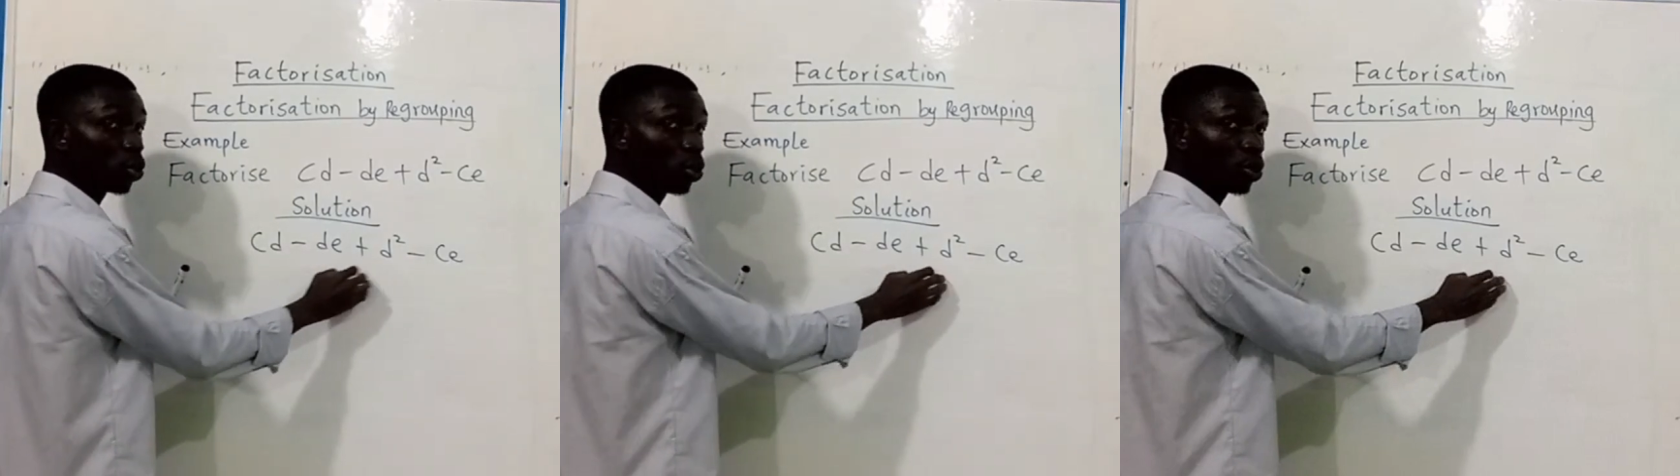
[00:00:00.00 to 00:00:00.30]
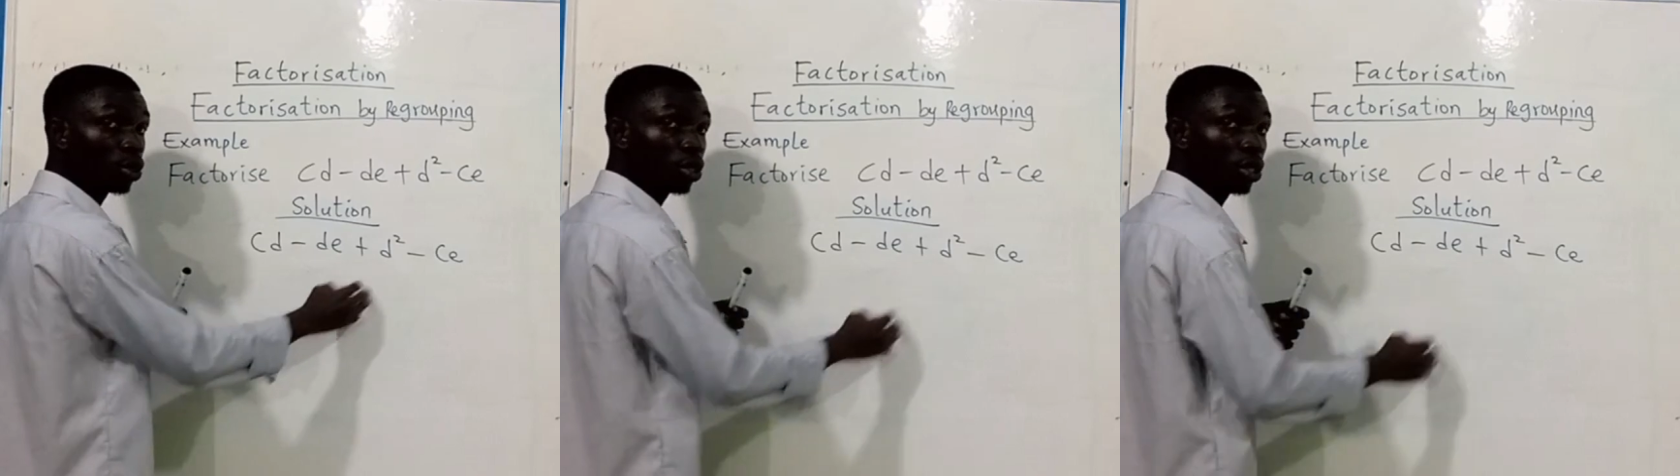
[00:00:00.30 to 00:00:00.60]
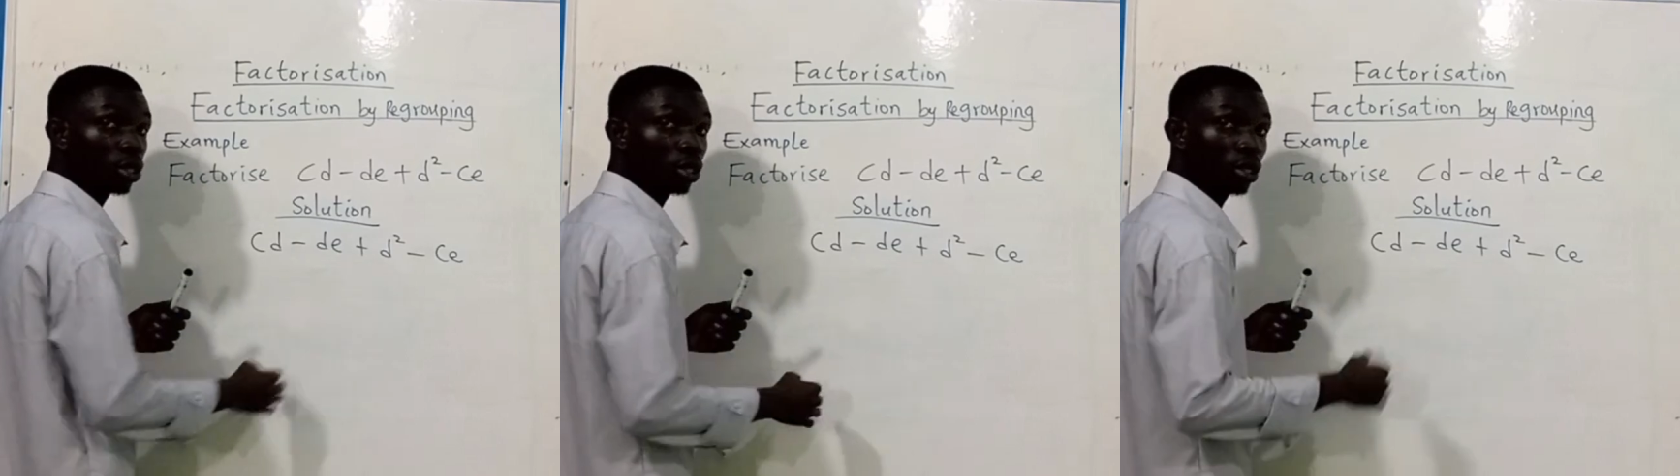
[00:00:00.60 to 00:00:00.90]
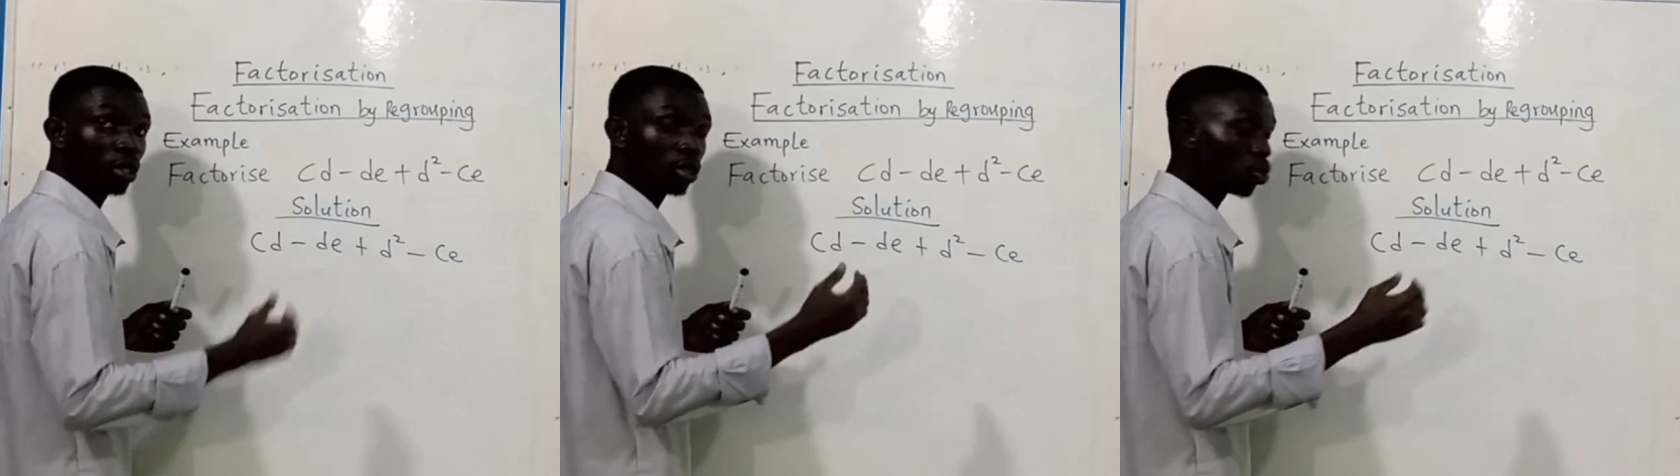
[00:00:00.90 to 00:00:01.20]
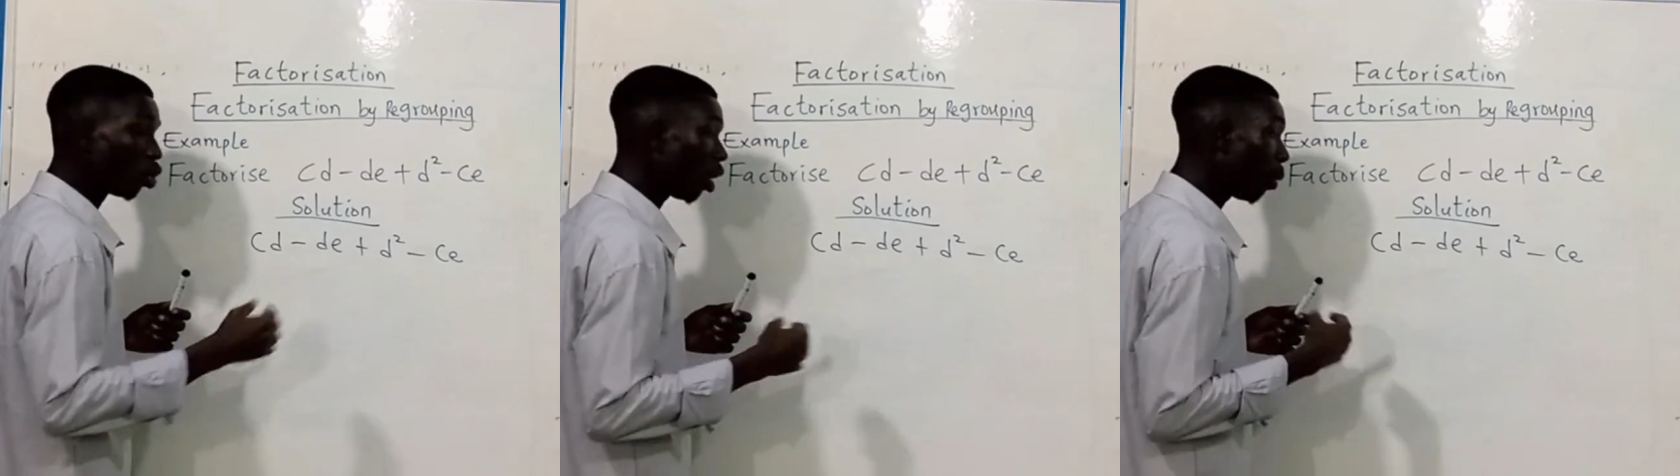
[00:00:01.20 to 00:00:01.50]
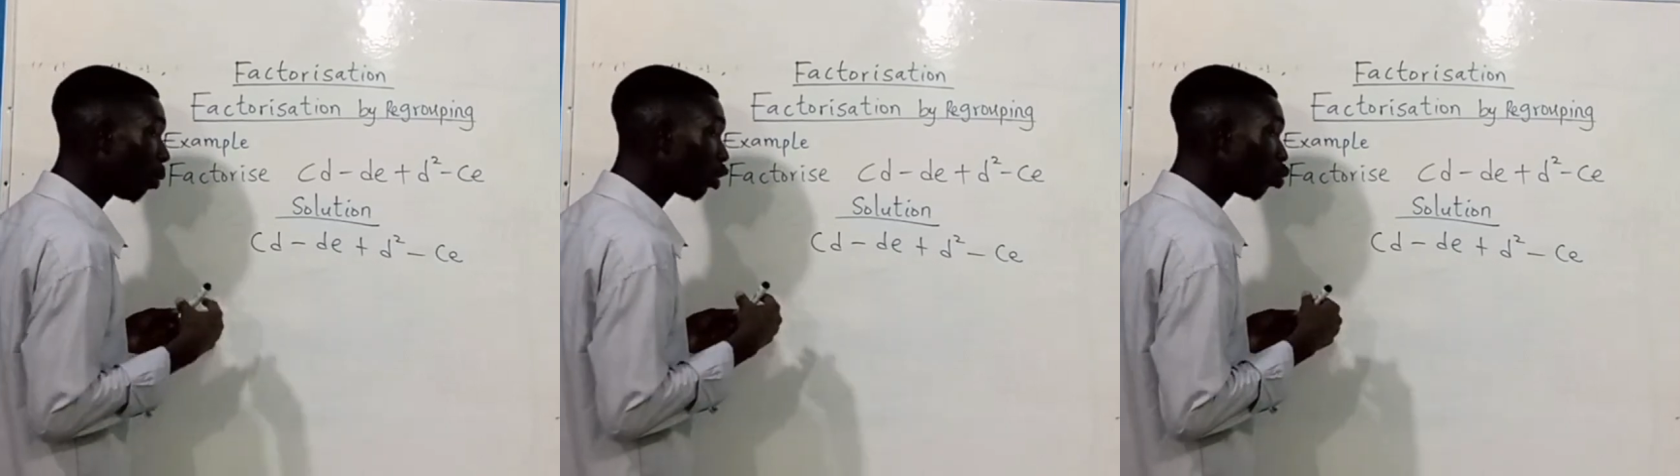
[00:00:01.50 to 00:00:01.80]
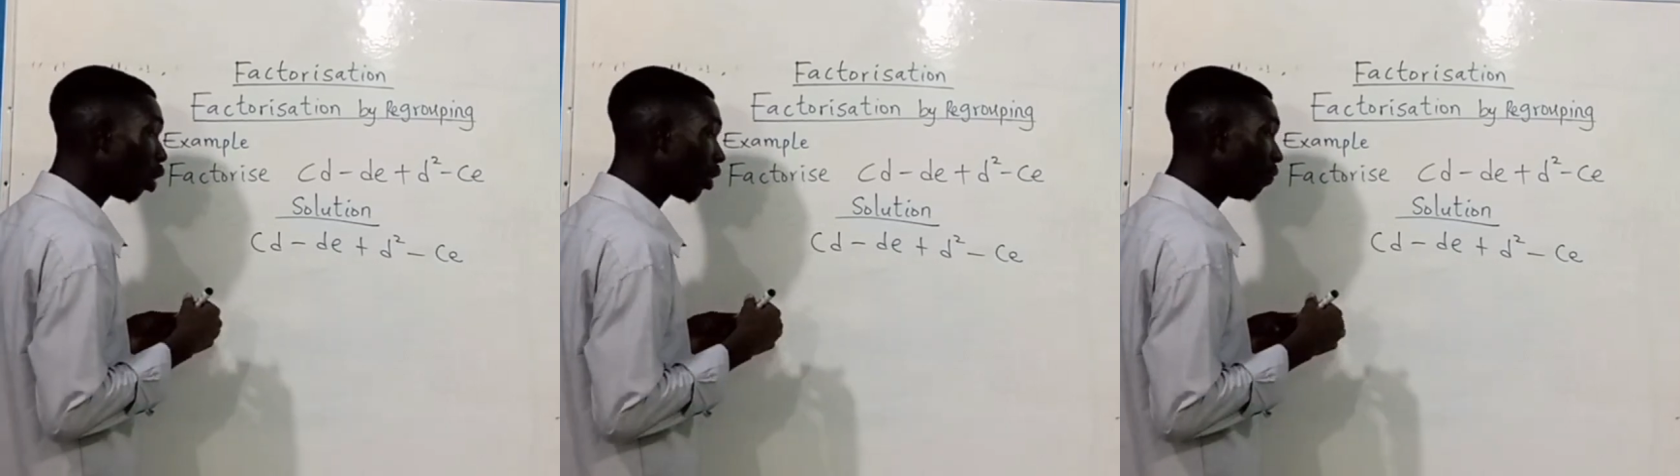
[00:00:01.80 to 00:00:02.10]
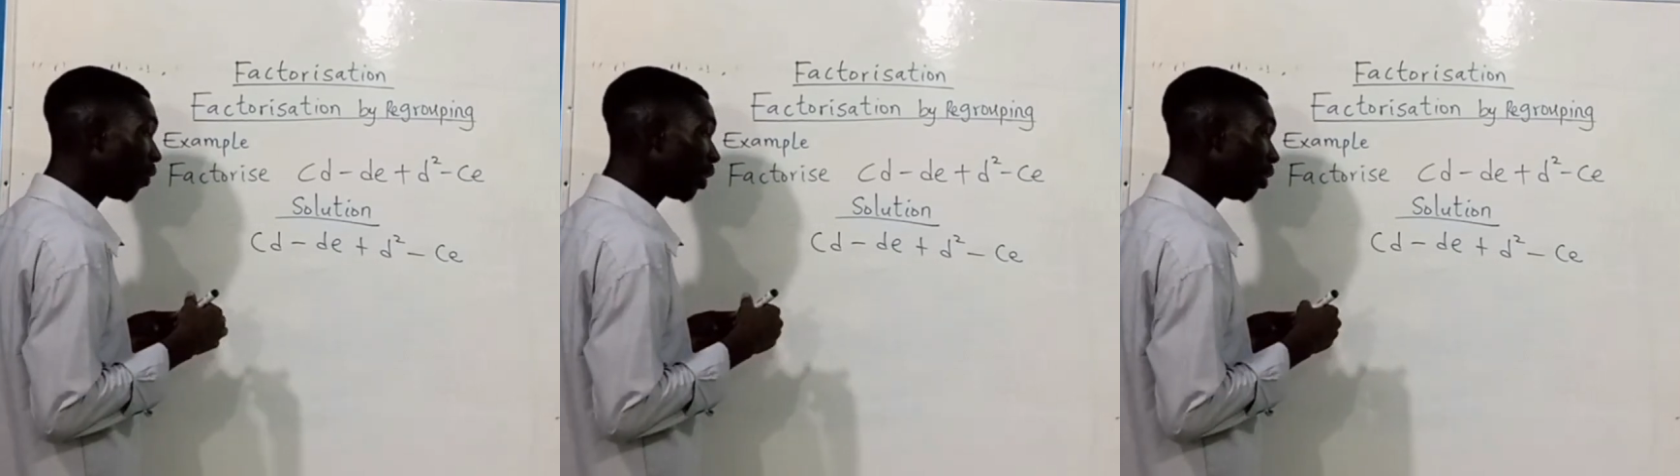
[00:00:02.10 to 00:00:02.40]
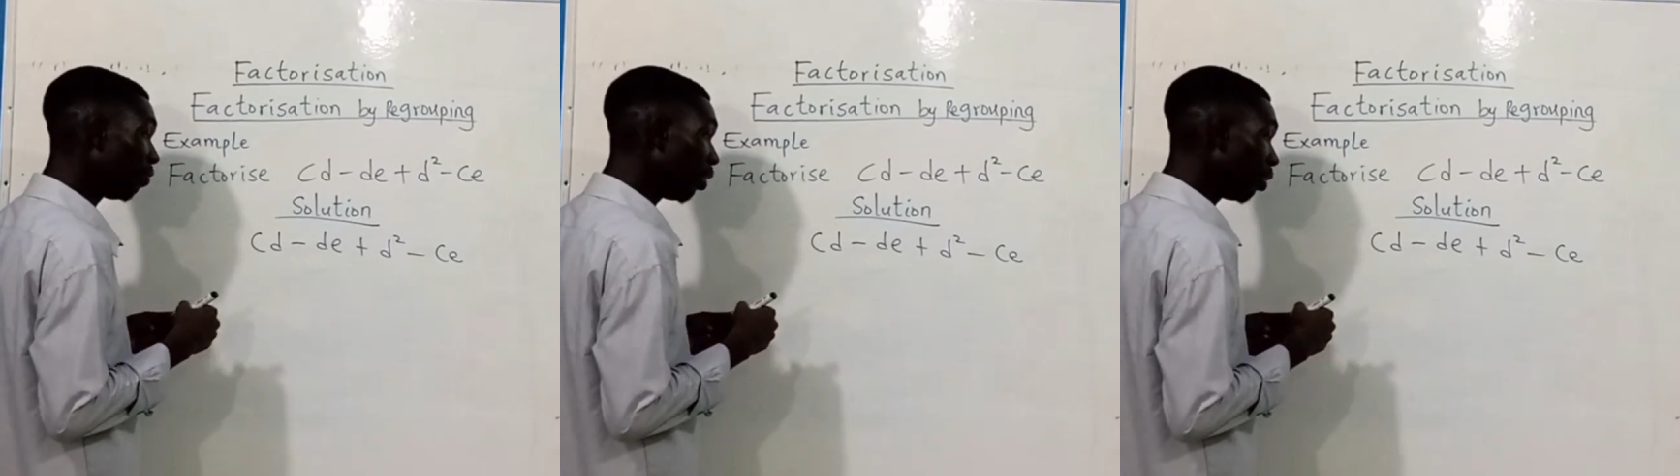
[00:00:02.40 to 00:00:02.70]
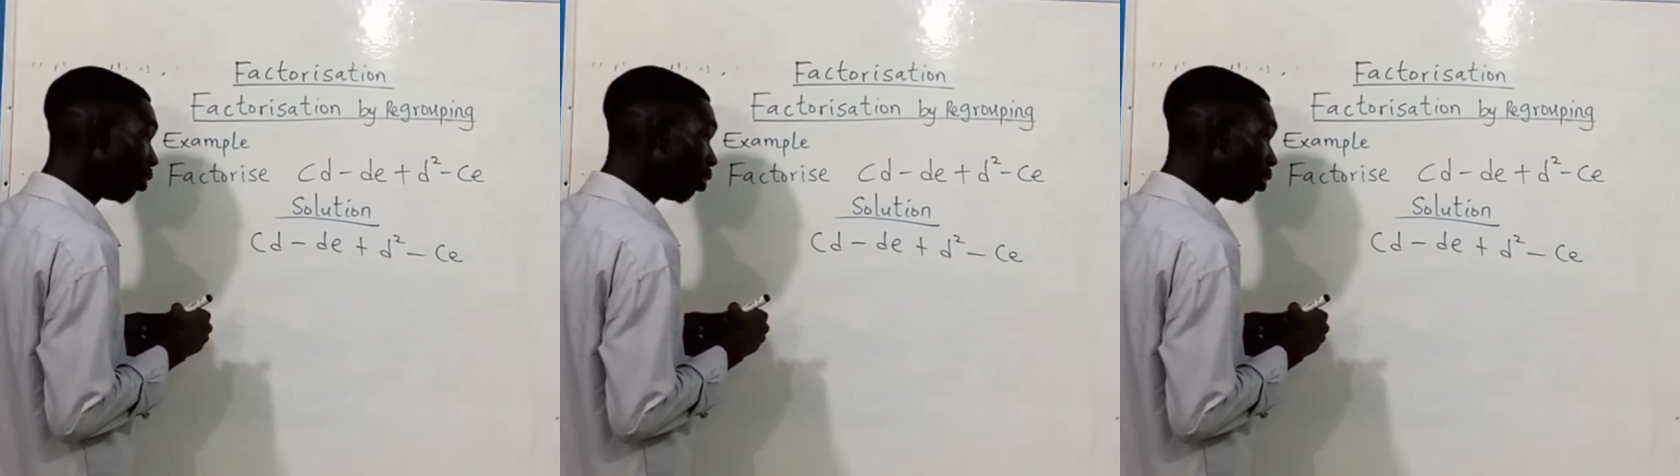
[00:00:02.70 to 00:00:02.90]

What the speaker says: two to help us work effectively.